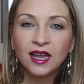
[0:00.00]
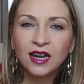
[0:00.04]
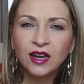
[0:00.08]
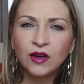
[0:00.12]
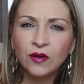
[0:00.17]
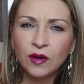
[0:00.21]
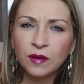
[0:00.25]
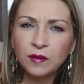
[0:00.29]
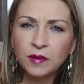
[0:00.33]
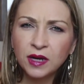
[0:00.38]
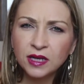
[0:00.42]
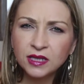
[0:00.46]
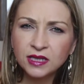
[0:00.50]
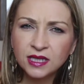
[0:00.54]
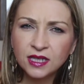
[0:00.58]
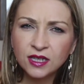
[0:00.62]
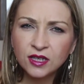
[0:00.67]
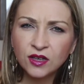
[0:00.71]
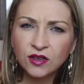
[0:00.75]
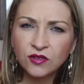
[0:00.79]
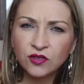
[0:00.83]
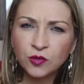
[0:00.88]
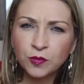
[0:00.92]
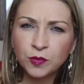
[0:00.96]
I'm not
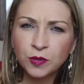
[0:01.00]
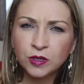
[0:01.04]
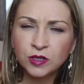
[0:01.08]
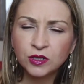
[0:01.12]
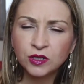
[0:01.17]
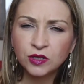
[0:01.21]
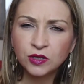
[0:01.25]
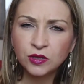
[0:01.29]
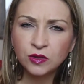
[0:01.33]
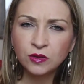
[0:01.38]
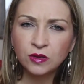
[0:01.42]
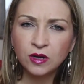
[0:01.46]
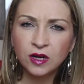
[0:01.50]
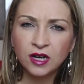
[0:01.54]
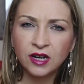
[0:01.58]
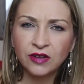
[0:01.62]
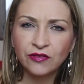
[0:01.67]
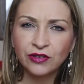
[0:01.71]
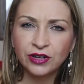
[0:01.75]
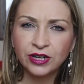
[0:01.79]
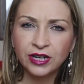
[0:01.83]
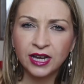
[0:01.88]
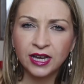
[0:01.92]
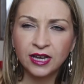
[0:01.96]
saying you have to put a suit on
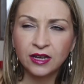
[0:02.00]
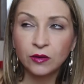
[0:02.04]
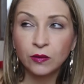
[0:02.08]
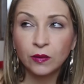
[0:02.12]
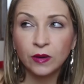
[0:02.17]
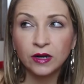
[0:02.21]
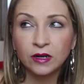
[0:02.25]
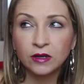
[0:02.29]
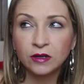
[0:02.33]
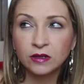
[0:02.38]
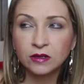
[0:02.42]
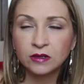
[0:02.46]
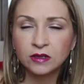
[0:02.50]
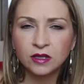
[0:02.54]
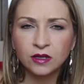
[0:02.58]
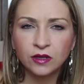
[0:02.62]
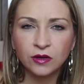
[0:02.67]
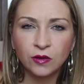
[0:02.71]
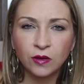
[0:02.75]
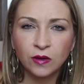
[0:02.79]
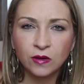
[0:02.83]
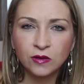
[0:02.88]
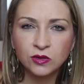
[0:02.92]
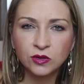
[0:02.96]
every day to run to
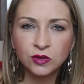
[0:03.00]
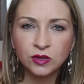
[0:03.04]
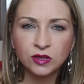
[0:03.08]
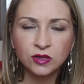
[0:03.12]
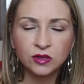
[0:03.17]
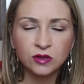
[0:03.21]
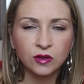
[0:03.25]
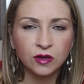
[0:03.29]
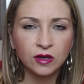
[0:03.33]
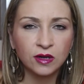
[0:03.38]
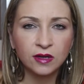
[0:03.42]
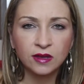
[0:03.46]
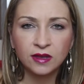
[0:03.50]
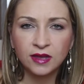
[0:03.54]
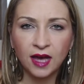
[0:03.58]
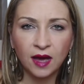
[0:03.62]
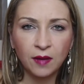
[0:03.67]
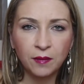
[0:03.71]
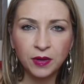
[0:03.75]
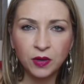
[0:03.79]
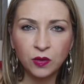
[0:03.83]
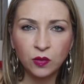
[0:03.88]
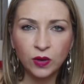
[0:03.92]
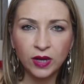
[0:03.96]
the grocery store.
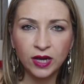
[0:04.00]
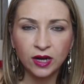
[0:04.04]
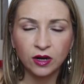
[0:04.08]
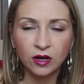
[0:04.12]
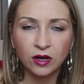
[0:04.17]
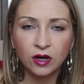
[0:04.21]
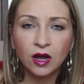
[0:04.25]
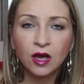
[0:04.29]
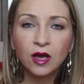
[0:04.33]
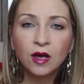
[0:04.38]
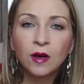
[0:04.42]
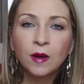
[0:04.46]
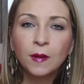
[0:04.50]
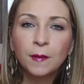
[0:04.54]
That'd be weird.